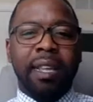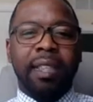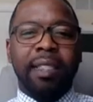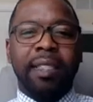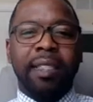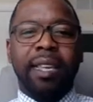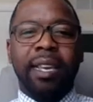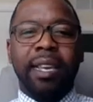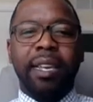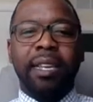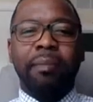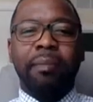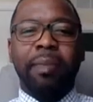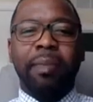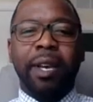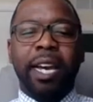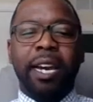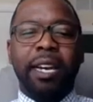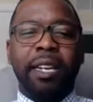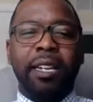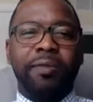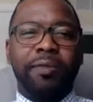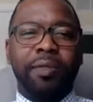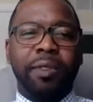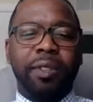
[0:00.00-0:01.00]
think
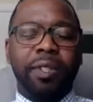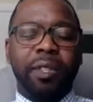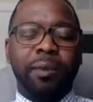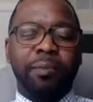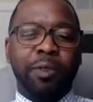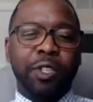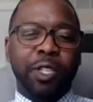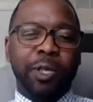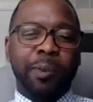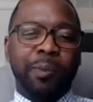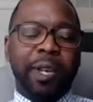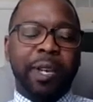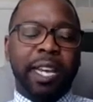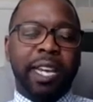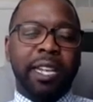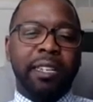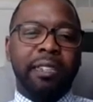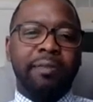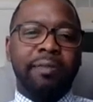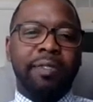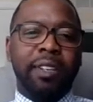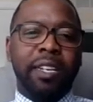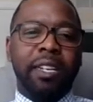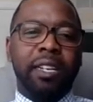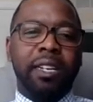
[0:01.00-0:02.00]
about it from the
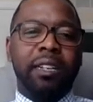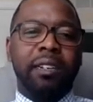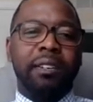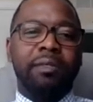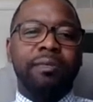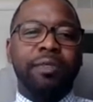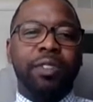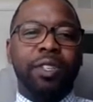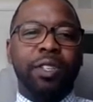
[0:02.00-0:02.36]
perspective of